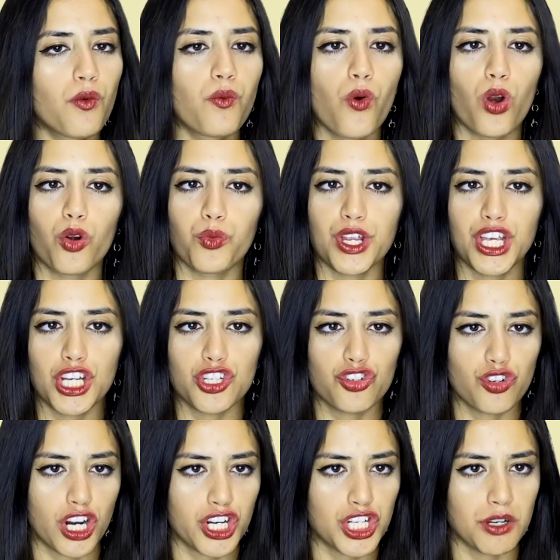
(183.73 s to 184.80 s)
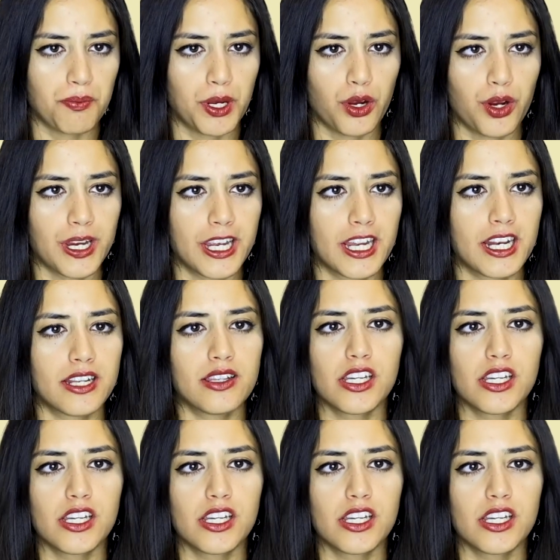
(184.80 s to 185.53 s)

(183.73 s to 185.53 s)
War Reconstruction period,